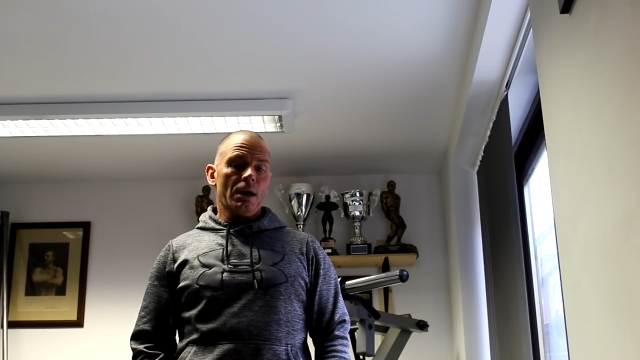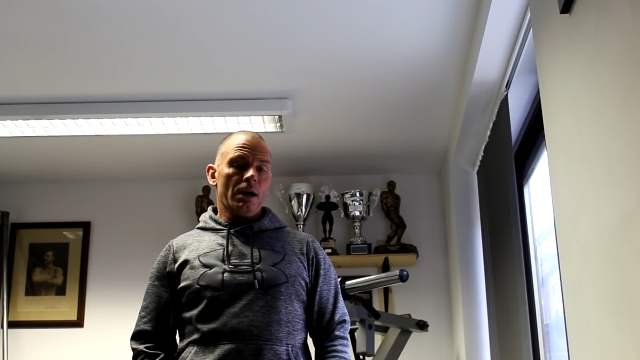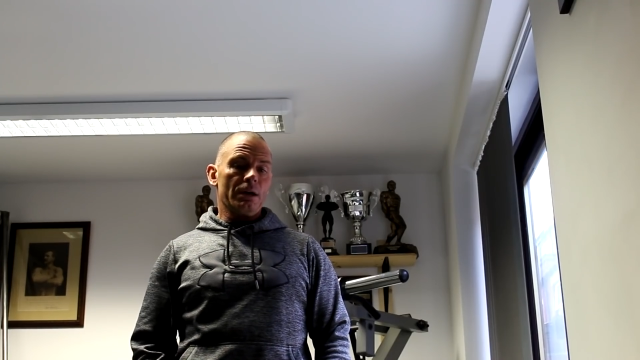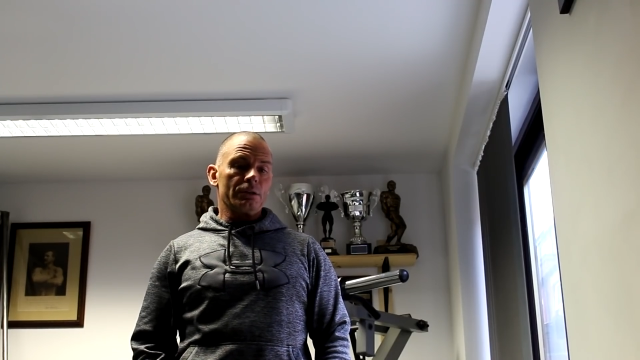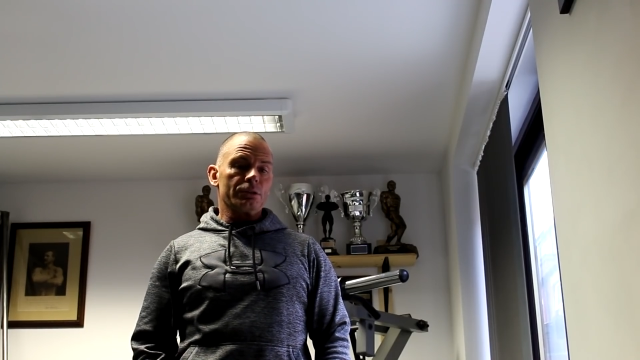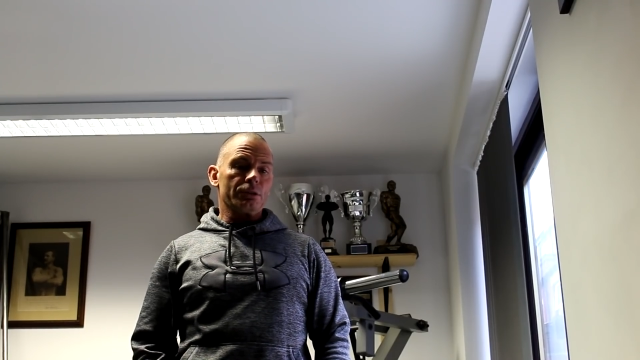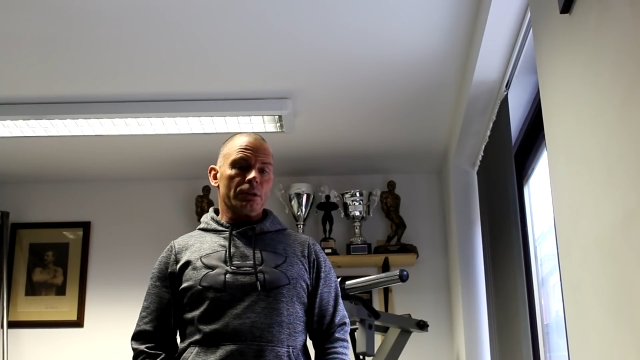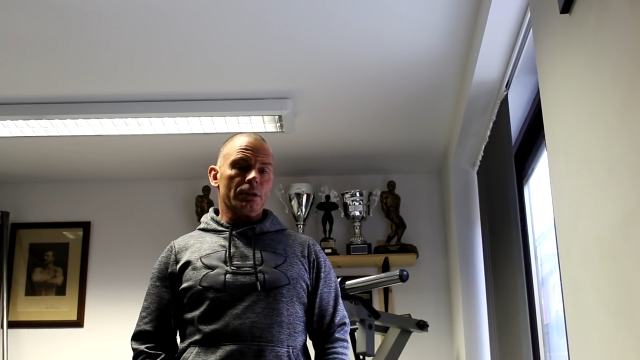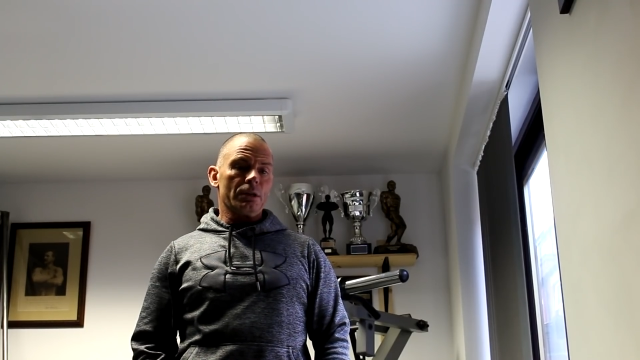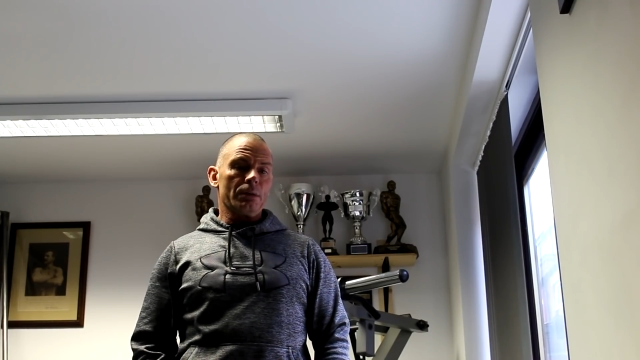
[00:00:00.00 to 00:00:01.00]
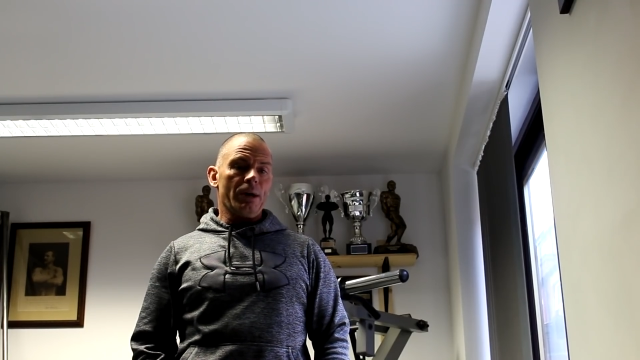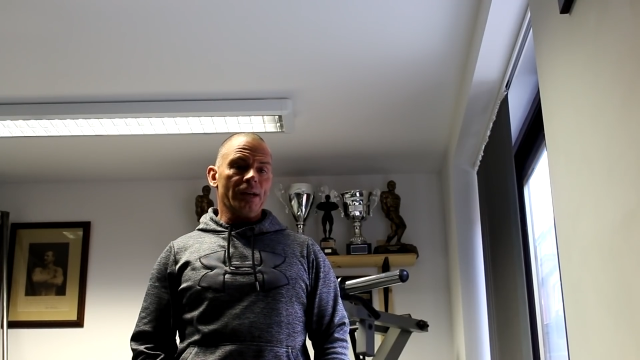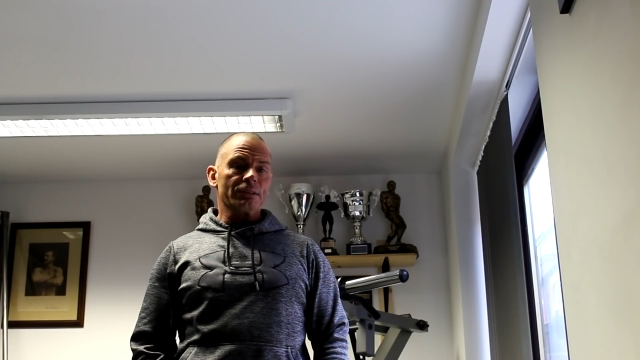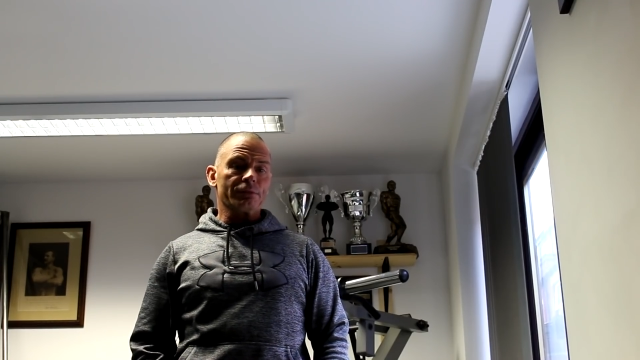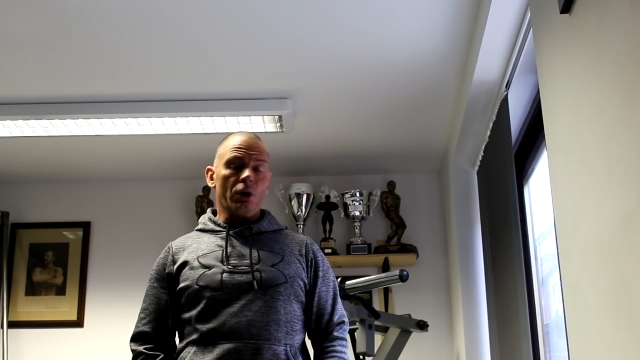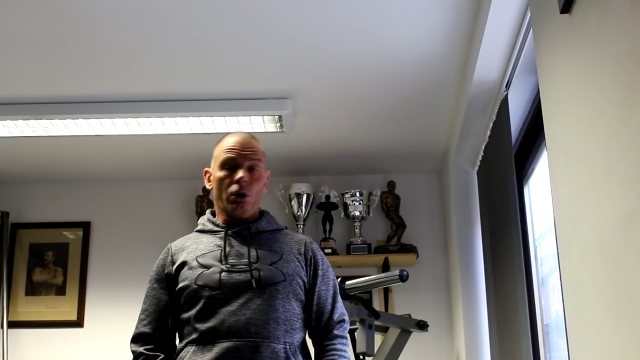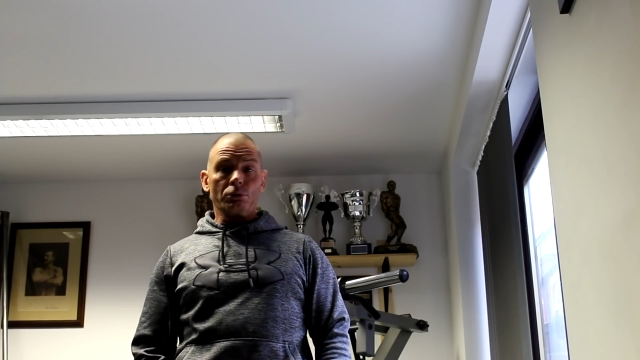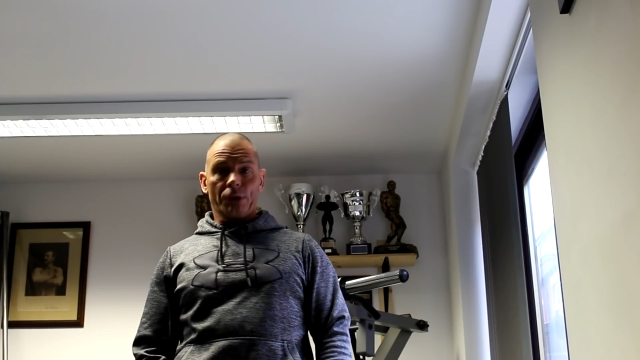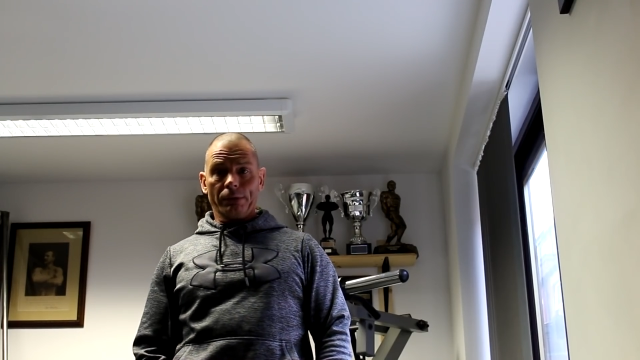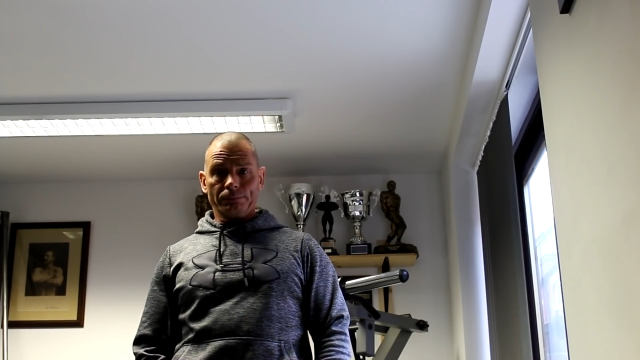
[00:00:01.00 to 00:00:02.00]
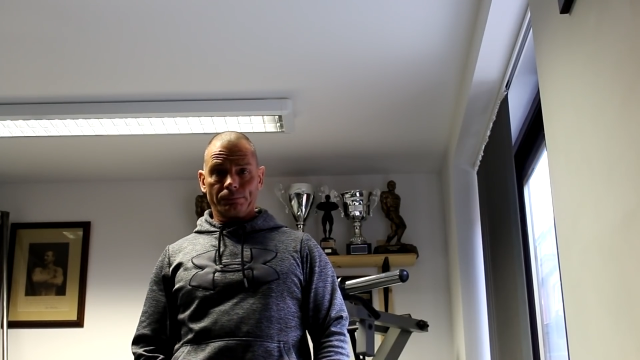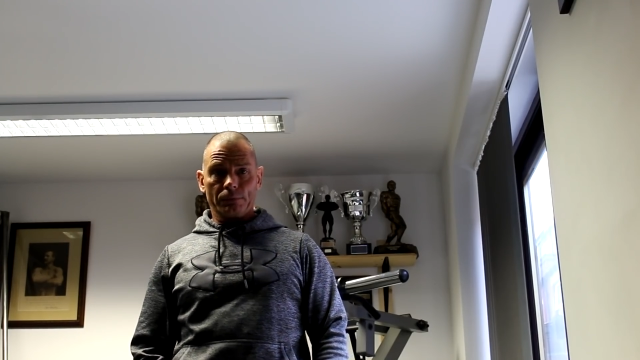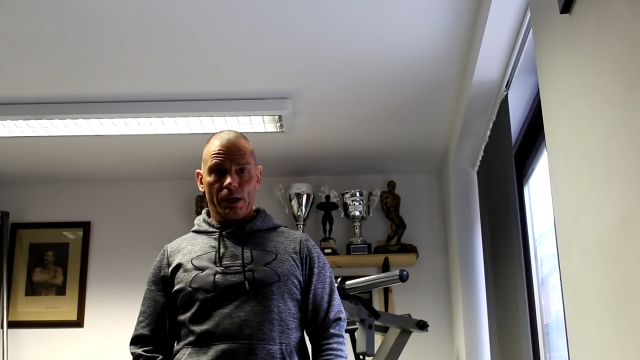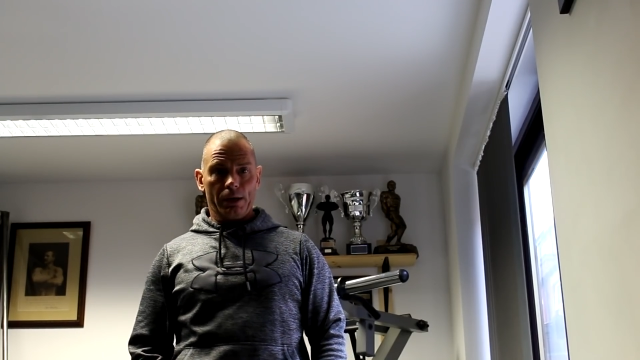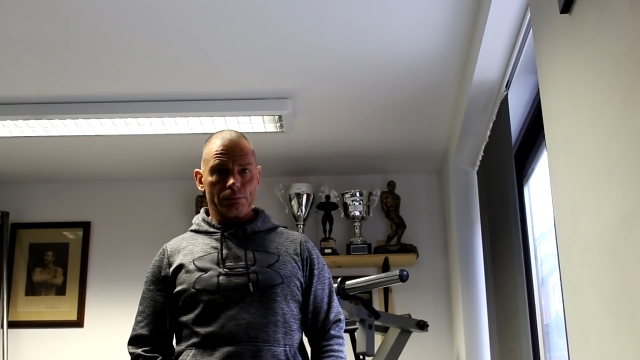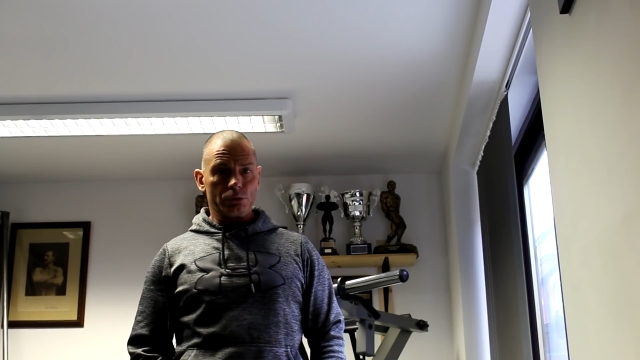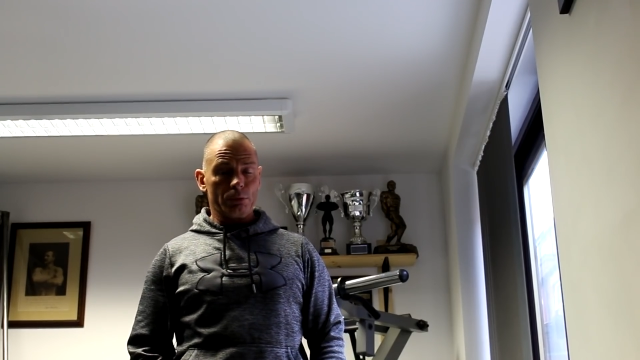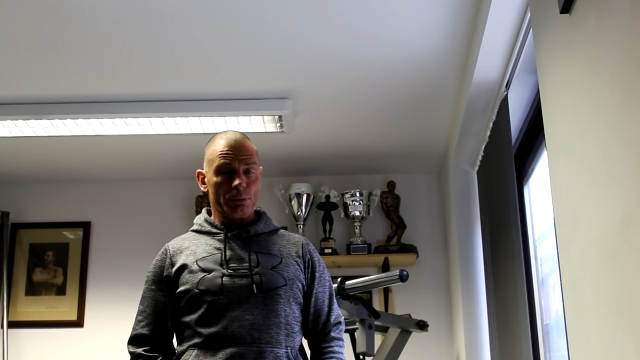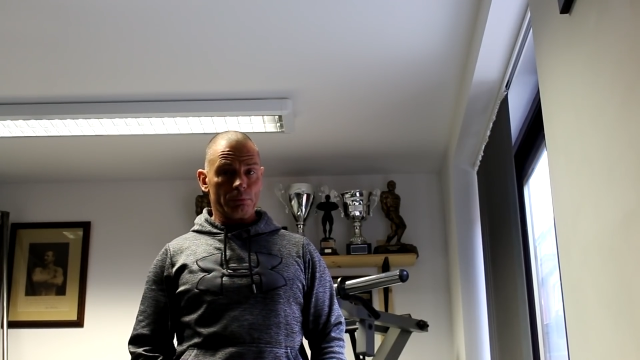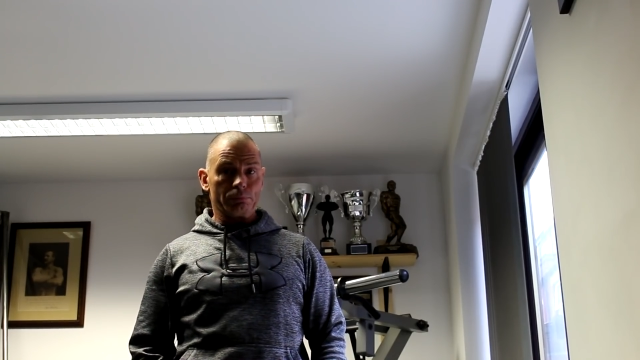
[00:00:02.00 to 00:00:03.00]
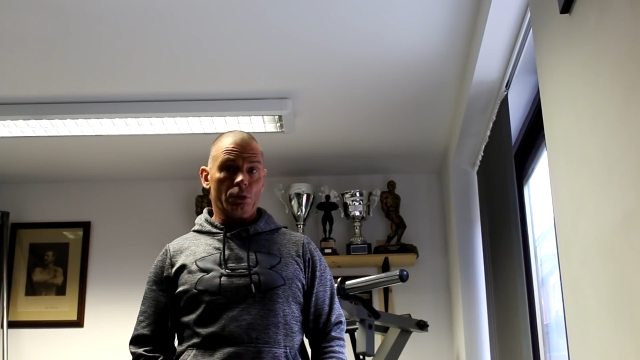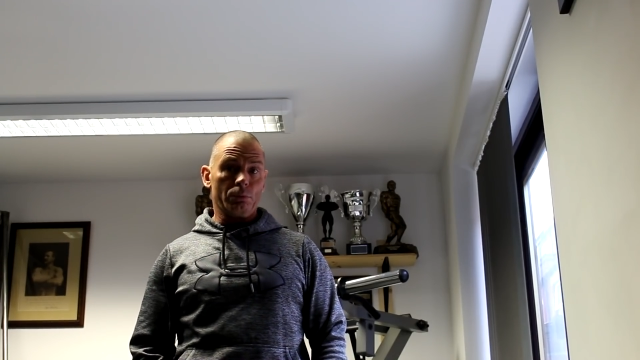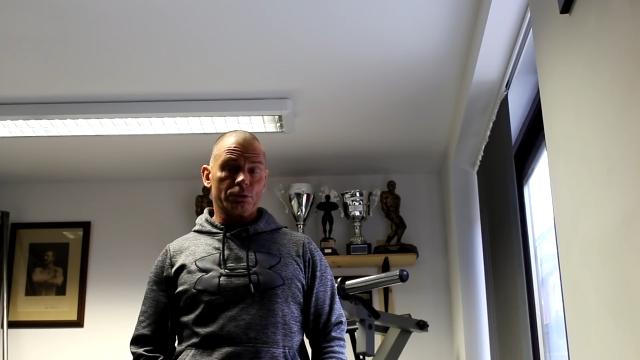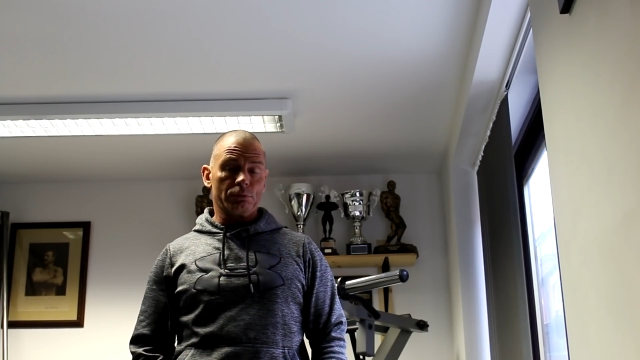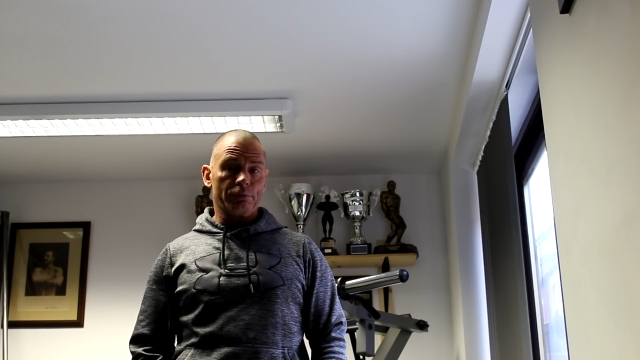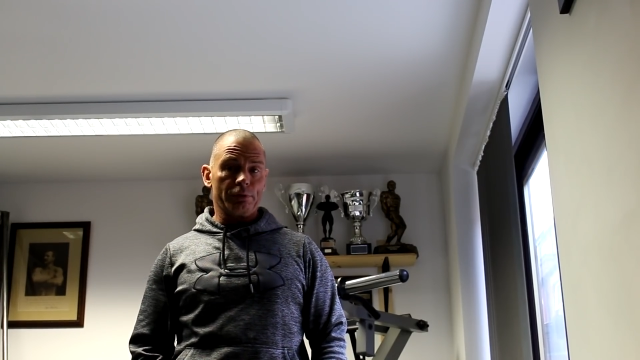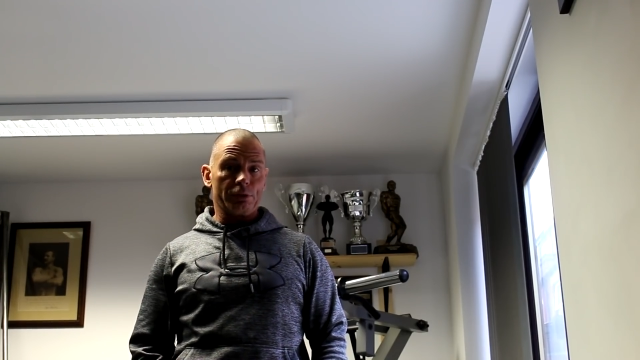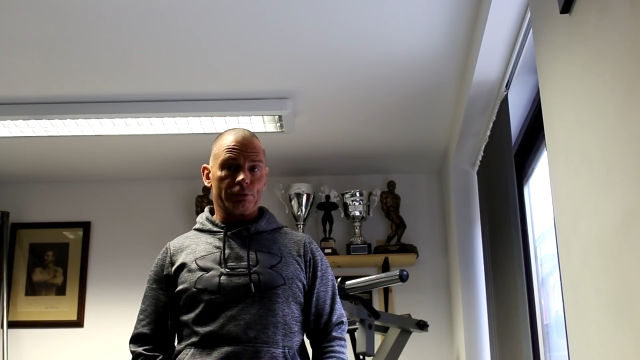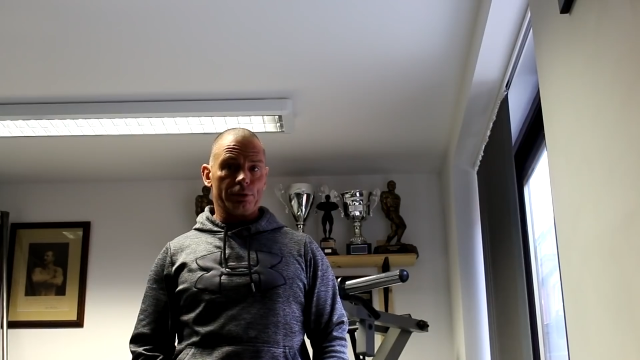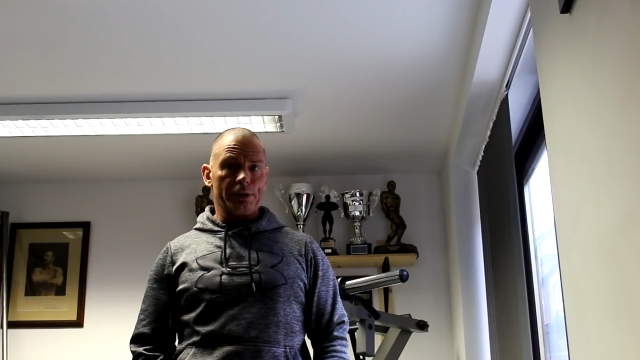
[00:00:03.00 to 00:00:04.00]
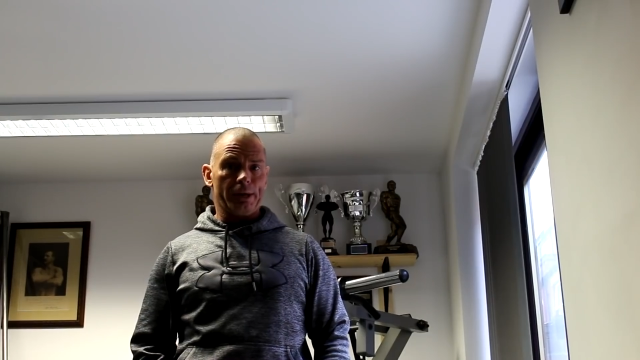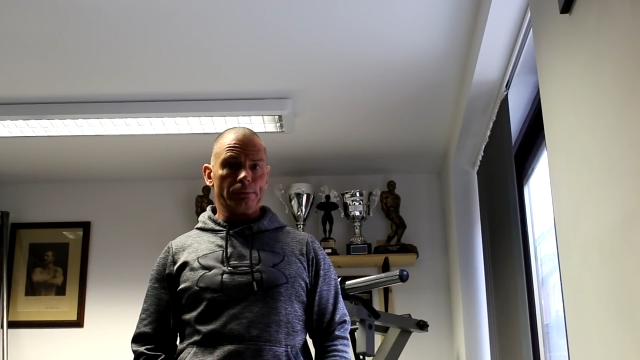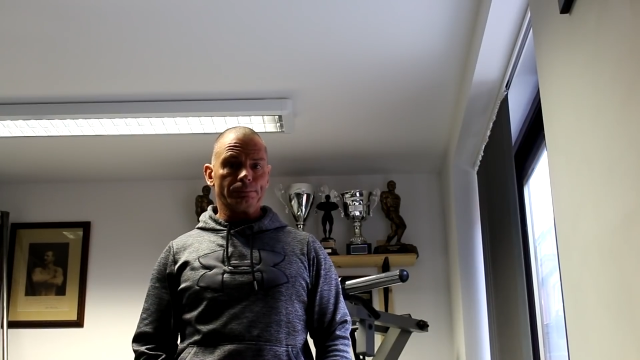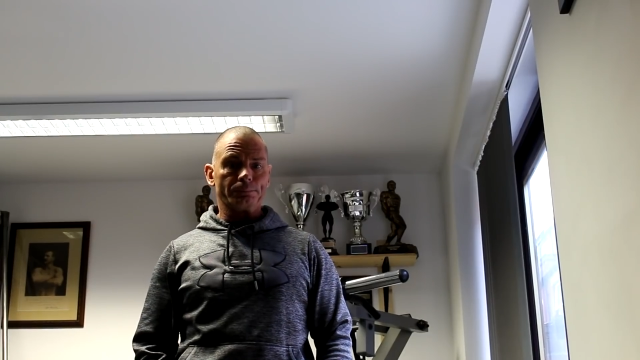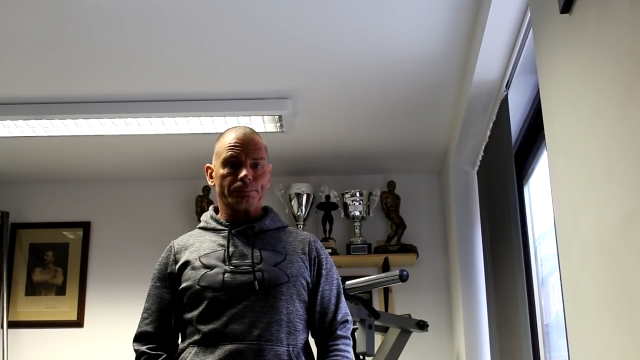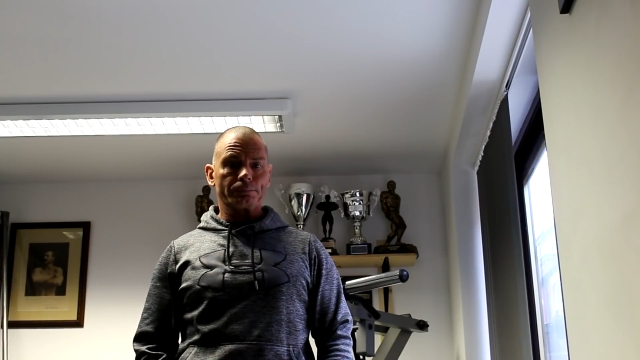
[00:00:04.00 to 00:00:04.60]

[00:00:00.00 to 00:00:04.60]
And as I've got older, I'm coming up to 53 now,